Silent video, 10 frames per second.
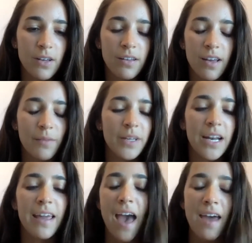
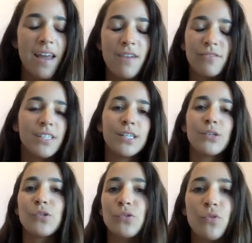had every
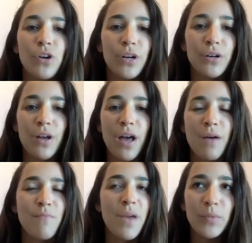single score
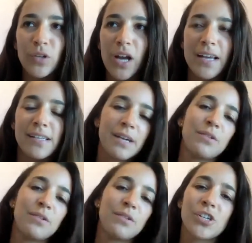memorized. I
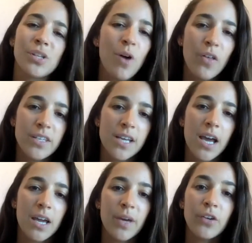would watch them all the
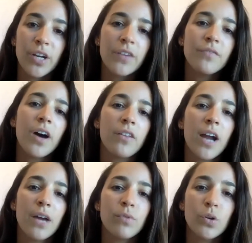time. My grandfather
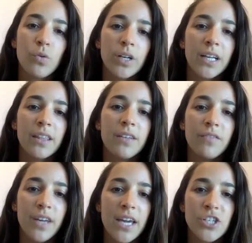had recorded the
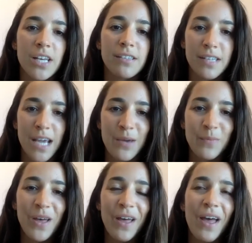VHS
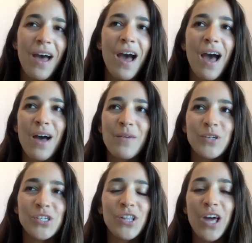tape,
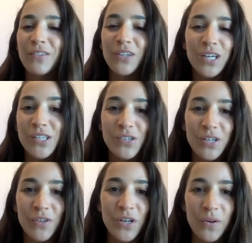which a lot of little kids don't
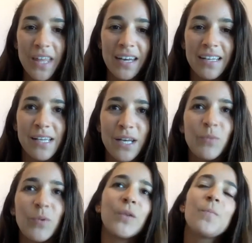even know what that is
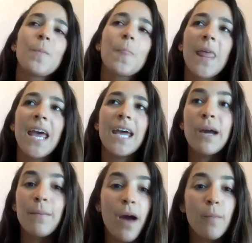anymore. And
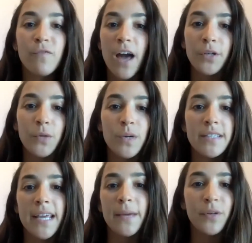my mom found it one
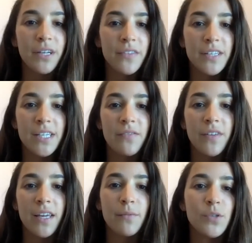day, put it in the
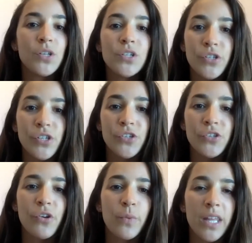TV. I was only 2 years
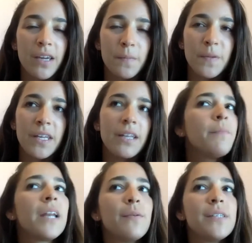old when they competed,
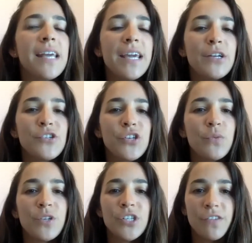but I was 8 years
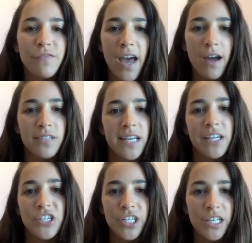old when she found it,
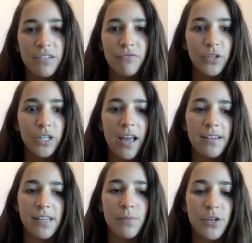and she didn't
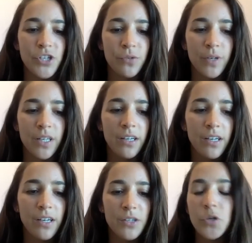realize how much it would
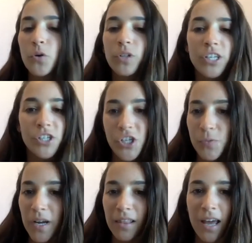totally change
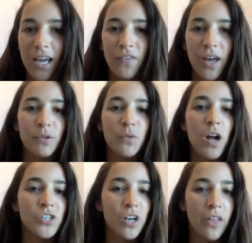my life. I would
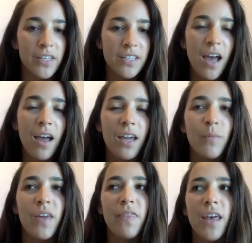watch it all the
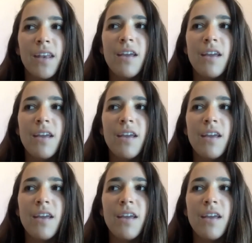time. And then